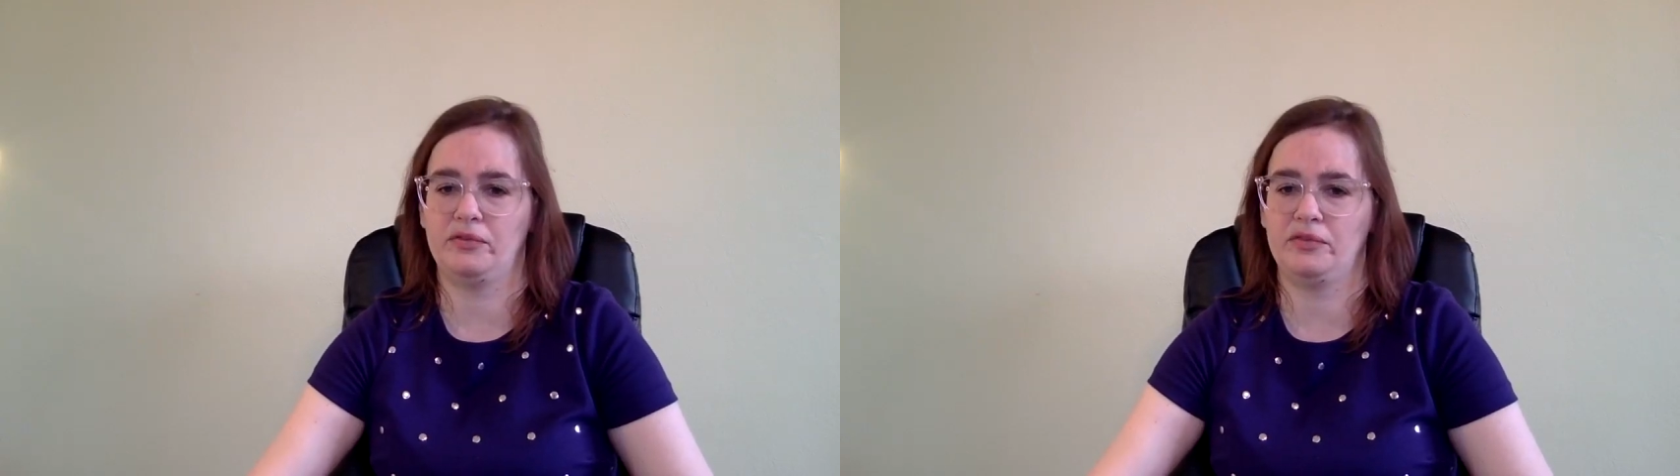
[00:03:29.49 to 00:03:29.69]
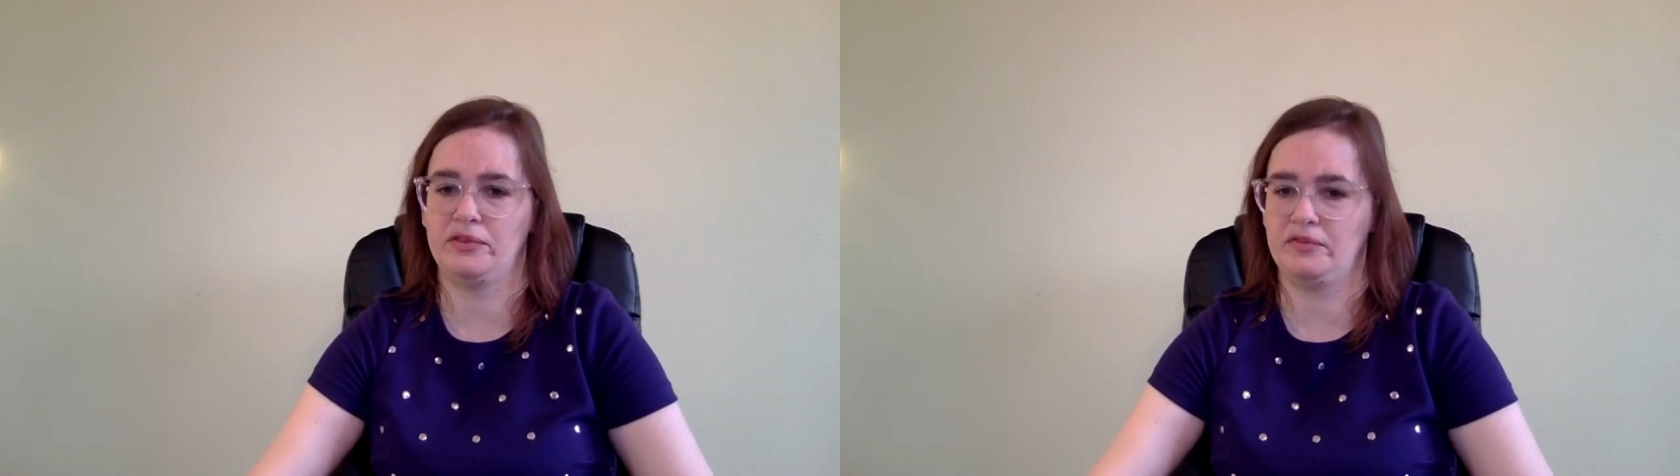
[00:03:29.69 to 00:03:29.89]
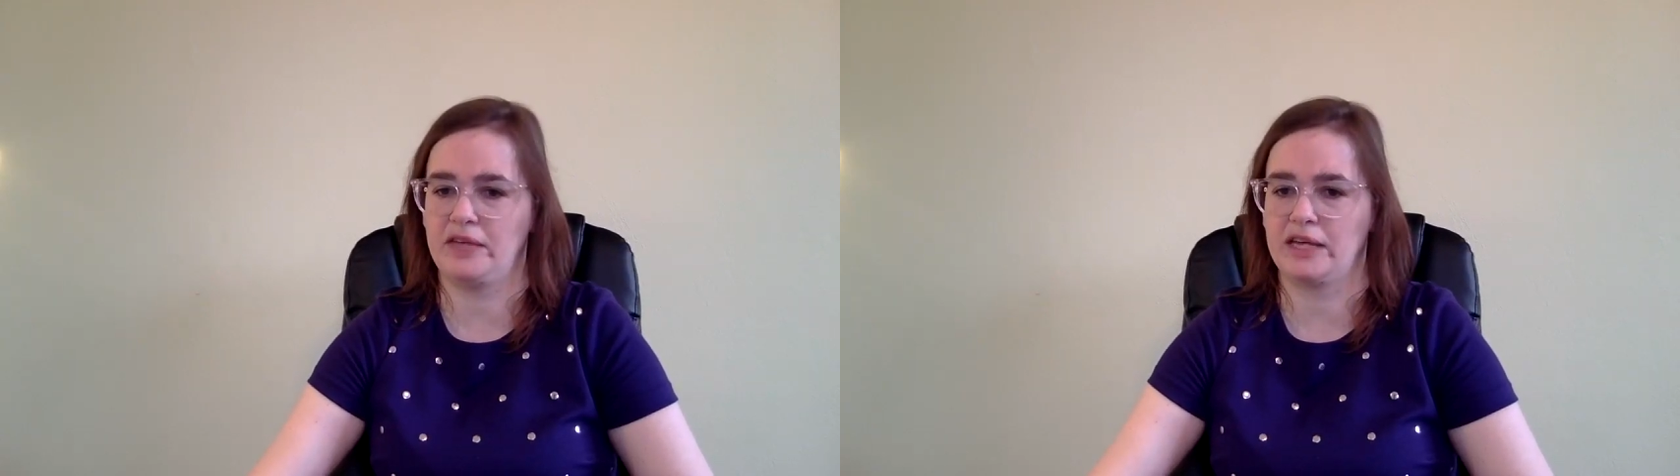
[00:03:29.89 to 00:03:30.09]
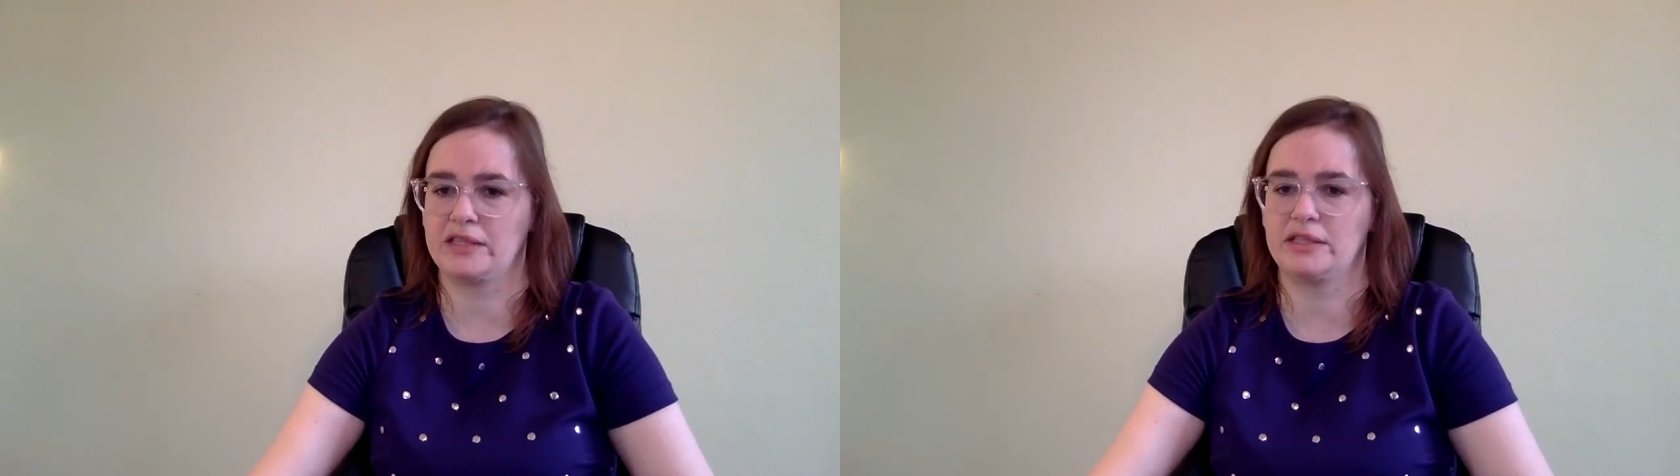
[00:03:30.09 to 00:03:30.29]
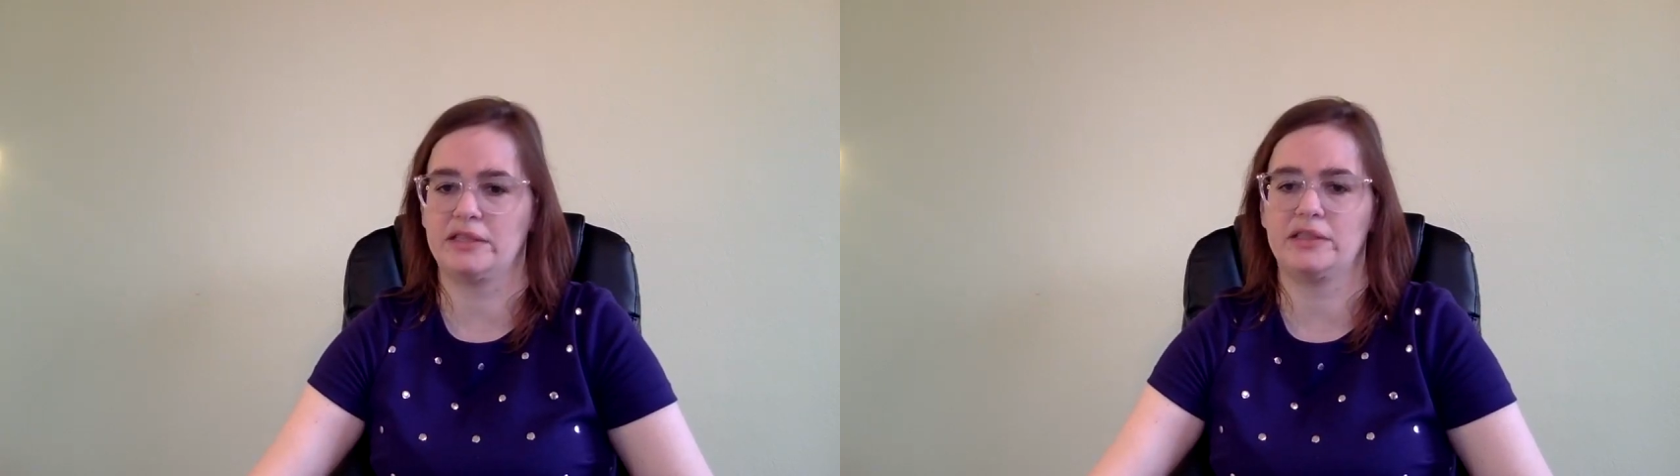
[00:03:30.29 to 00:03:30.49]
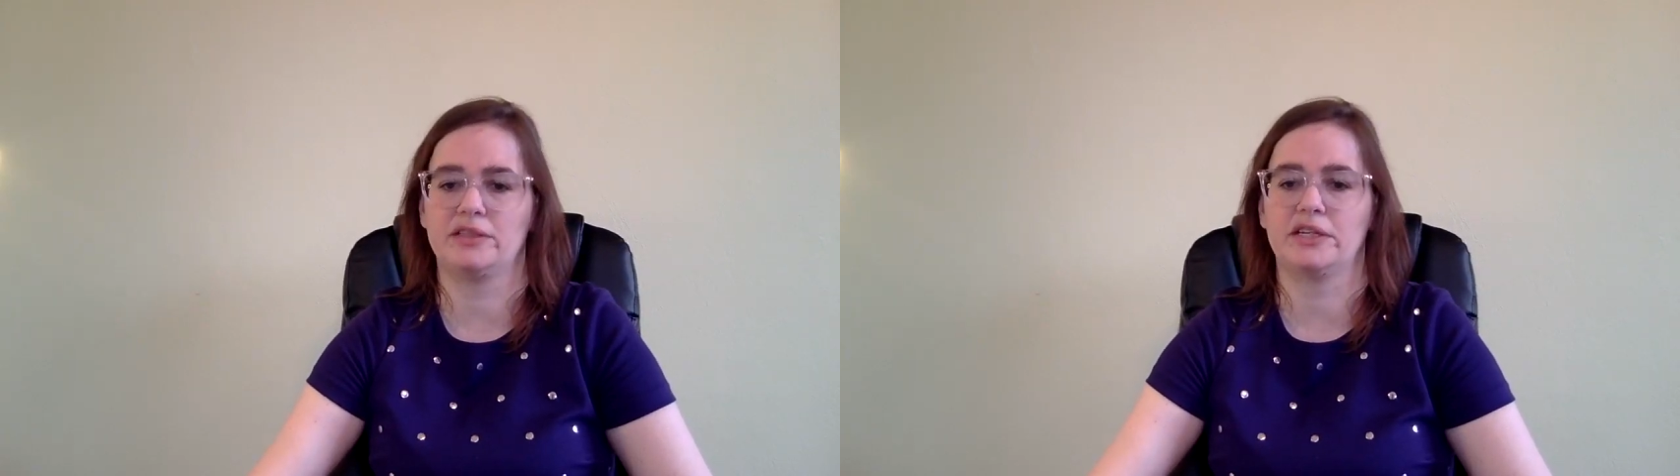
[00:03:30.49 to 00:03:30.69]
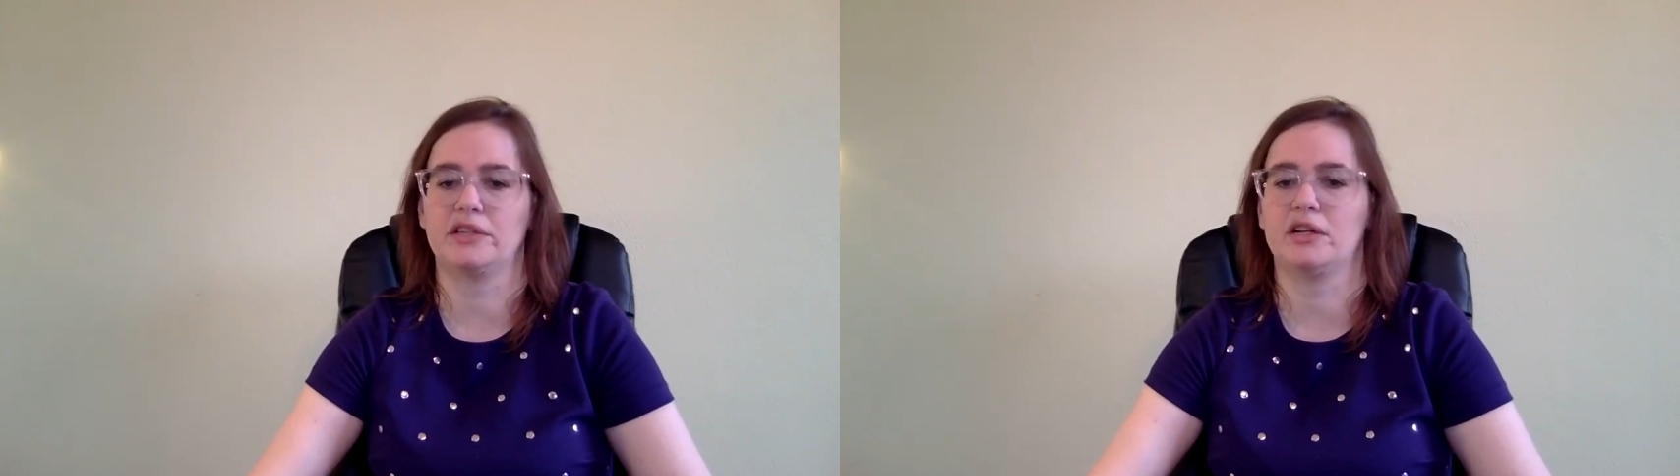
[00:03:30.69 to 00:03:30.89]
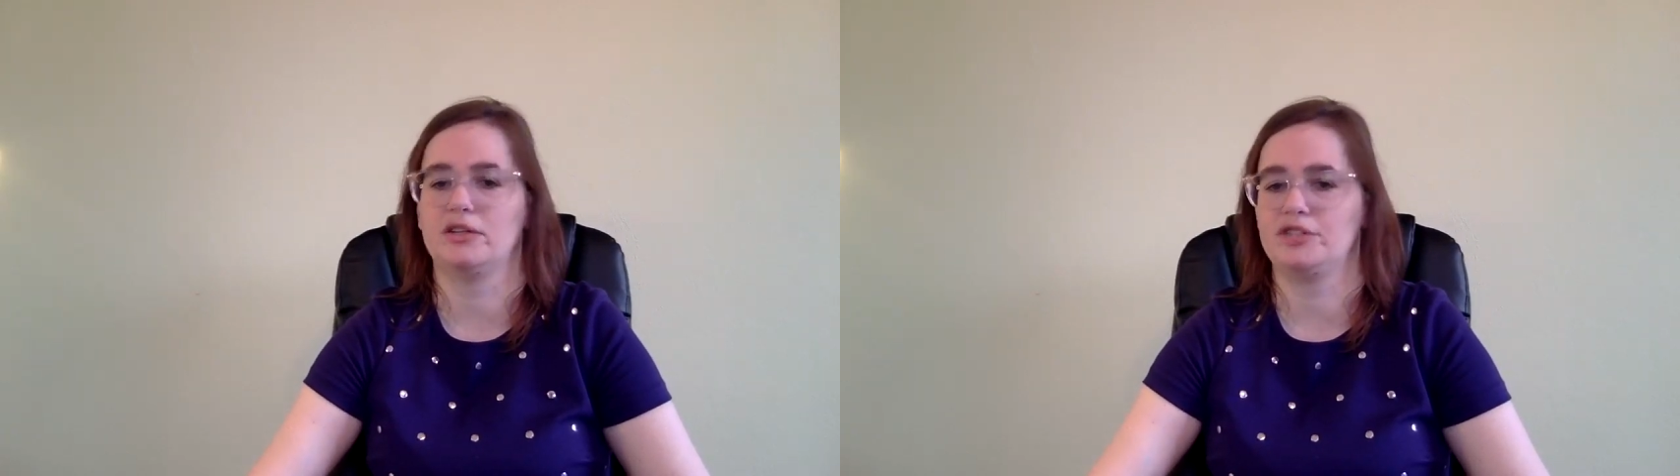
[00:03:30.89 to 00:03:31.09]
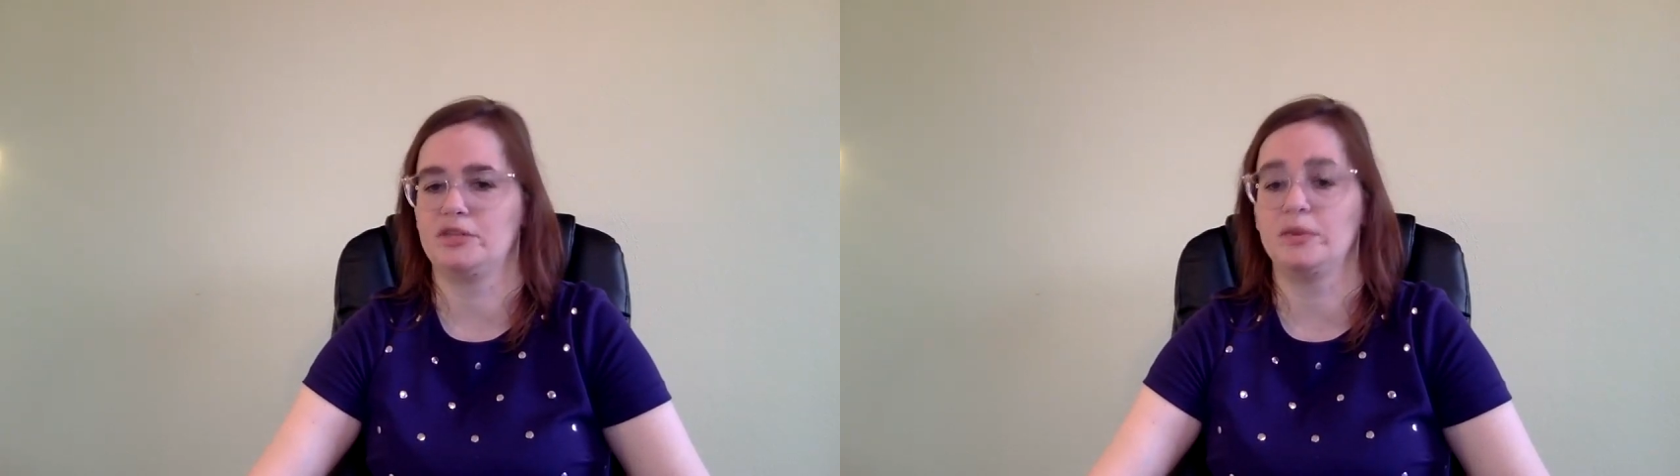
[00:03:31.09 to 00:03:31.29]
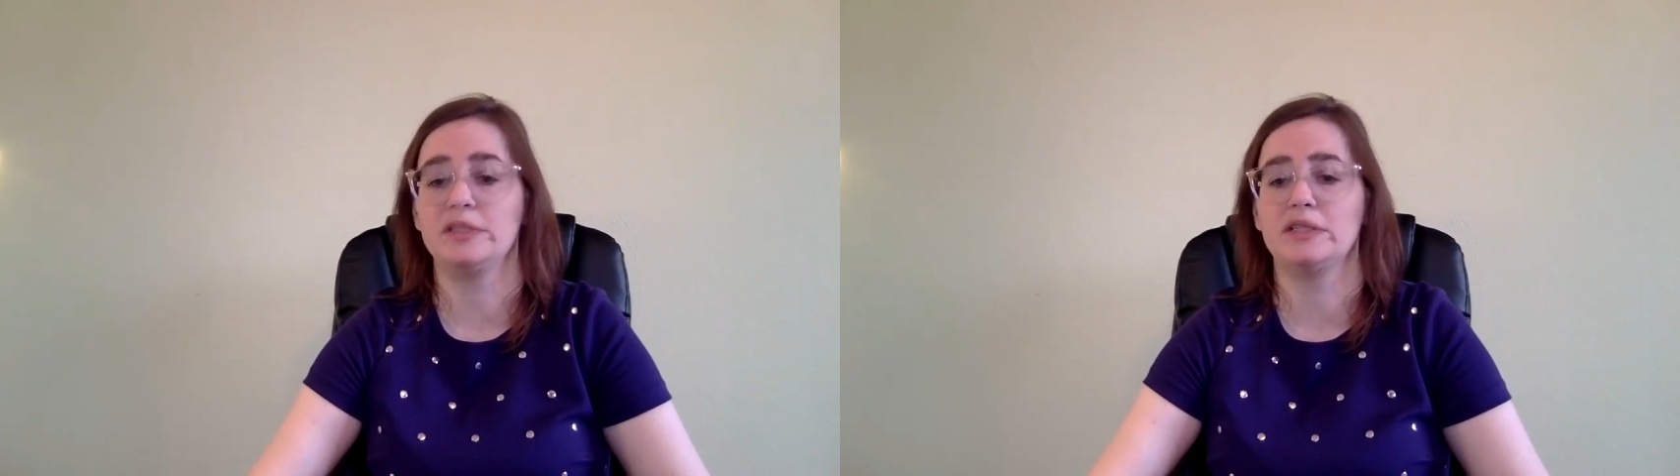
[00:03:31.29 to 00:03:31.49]
the fact that their technology
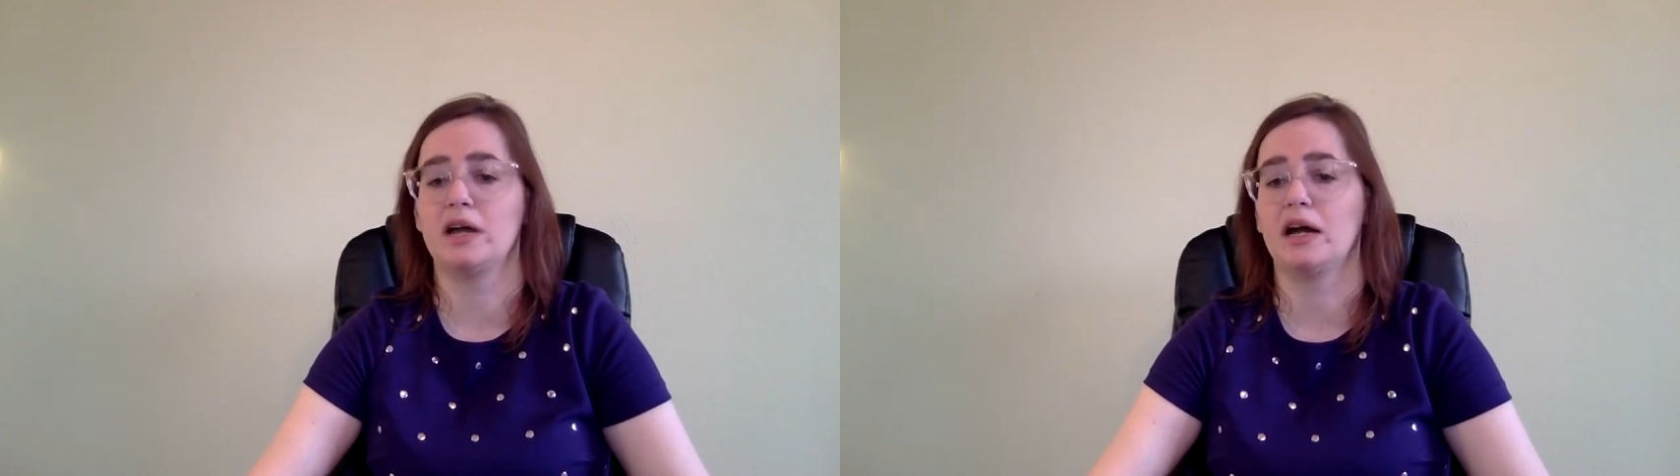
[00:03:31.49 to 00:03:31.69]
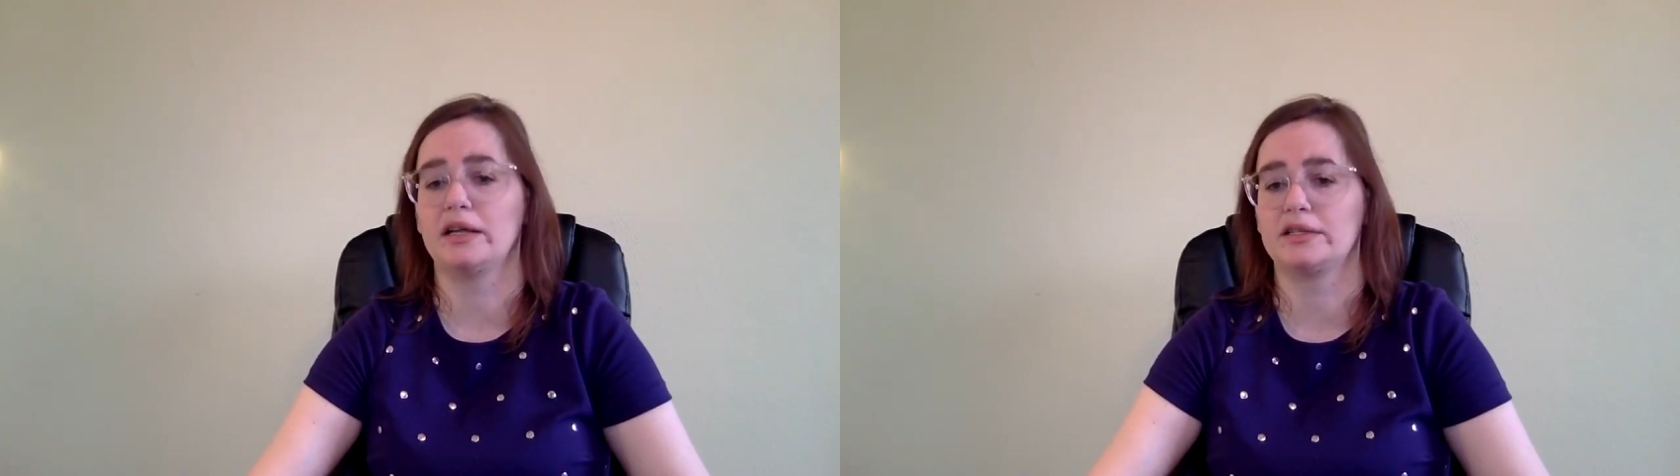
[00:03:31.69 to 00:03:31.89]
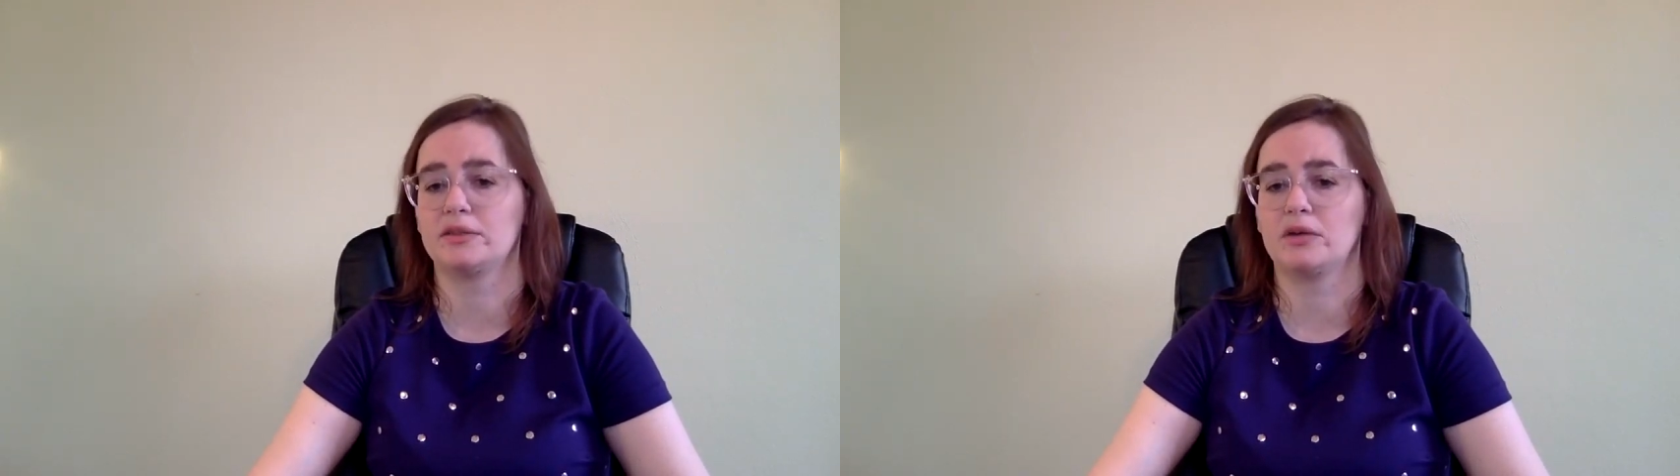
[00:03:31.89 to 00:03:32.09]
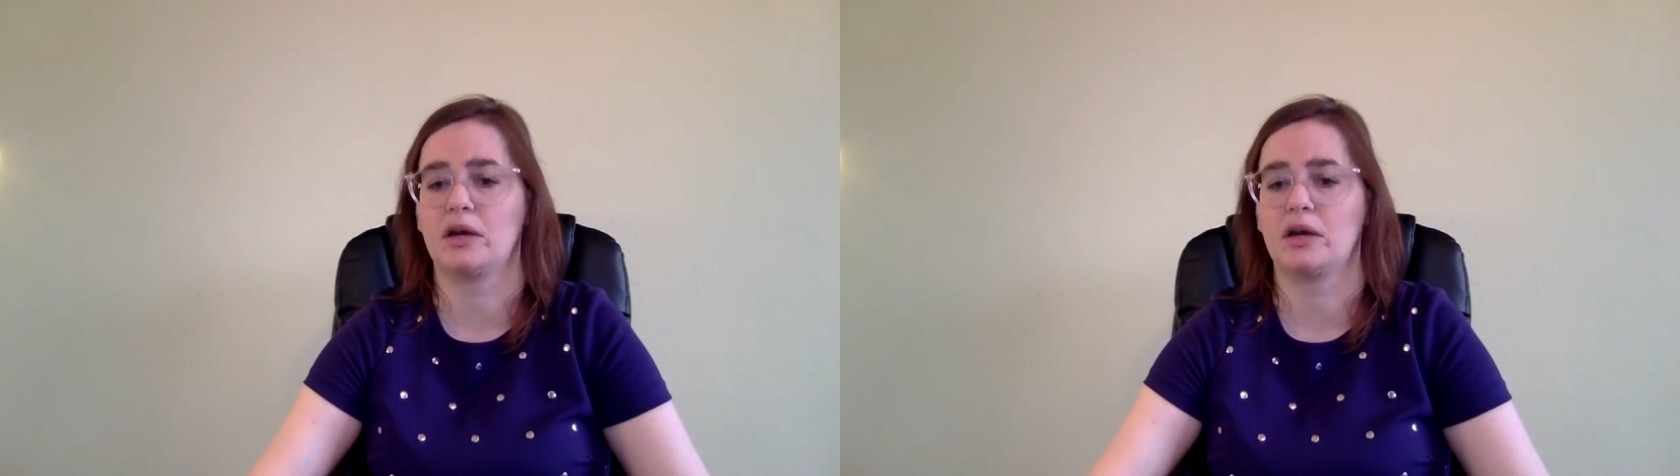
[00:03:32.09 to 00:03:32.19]
was not